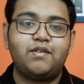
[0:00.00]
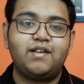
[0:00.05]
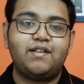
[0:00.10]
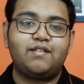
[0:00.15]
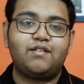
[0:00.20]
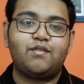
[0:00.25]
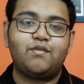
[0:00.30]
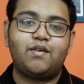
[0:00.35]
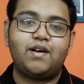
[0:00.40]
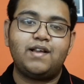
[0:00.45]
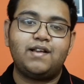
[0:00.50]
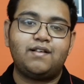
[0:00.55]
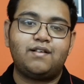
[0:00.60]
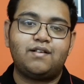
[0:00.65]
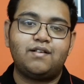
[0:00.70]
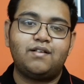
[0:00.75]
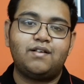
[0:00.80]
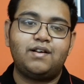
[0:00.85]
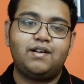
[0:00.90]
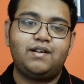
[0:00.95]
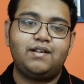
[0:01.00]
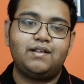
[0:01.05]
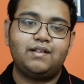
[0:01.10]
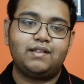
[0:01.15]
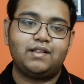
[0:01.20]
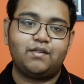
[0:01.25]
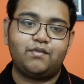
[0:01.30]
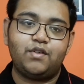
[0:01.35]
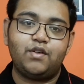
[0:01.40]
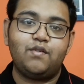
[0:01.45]
it's quite good.
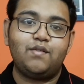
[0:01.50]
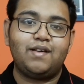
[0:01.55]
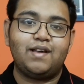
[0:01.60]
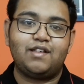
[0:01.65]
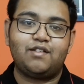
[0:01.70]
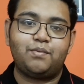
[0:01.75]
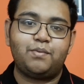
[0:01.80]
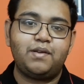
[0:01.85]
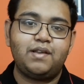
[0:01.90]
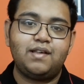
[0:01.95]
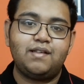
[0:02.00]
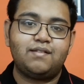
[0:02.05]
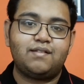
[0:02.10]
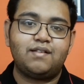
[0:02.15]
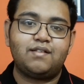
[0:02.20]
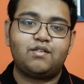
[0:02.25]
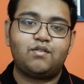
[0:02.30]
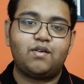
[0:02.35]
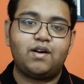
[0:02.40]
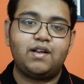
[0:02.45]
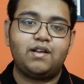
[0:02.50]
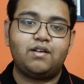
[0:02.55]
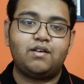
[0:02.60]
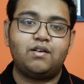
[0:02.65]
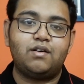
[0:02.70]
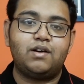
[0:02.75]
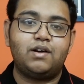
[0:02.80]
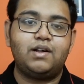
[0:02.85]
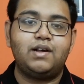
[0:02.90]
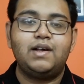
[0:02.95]
The viewing experience is quite
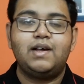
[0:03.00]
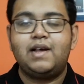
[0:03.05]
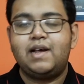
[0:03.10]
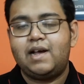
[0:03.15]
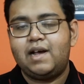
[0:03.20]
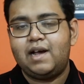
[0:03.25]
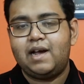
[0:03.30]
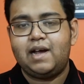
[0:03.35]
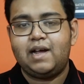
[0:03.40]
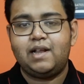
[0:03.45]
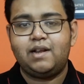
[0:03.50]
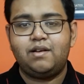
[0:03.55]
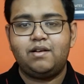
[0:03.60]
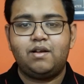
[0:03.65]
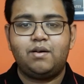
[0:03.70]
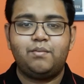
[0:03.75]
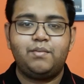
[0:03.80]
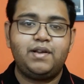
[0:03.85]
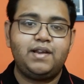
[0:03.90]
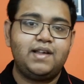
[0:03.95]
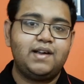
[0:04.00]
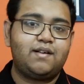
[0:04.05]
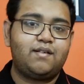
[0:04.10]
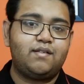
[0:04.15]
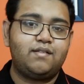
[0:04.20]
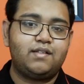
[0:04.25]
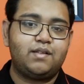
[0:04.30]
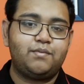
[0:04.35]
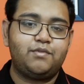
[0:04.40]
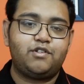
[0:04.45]
good, and media
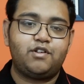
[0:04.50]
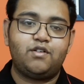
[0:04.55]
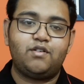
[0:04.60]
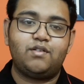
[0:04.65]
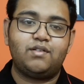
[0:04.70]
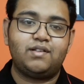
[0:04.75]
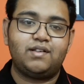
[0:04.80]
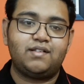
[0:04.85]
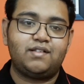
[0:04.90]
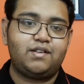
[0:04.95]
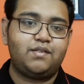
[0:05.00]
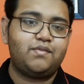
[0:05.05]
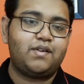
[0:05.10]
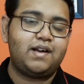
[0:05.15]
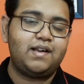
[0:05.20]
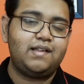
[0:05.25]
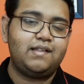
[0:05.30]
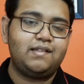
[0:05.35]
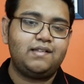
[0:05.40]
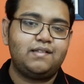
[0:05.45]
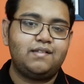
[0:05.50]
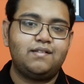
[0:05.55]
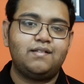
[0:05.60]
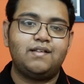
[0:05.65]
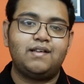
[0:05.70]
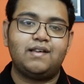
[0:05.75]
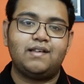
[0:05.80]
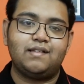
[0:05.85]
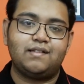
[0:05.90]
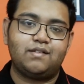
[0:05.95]
consumption on this device
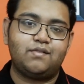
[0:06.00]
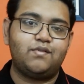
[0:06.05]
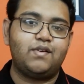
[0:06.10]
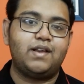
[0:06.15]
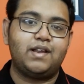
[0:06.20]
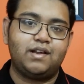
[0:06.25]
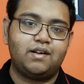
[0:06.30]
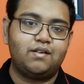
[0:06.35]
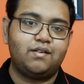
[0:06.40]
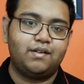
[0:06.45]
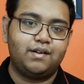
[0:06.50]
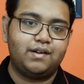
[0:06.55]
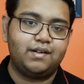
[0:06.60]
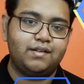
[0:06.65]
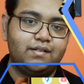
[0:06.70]
is very good.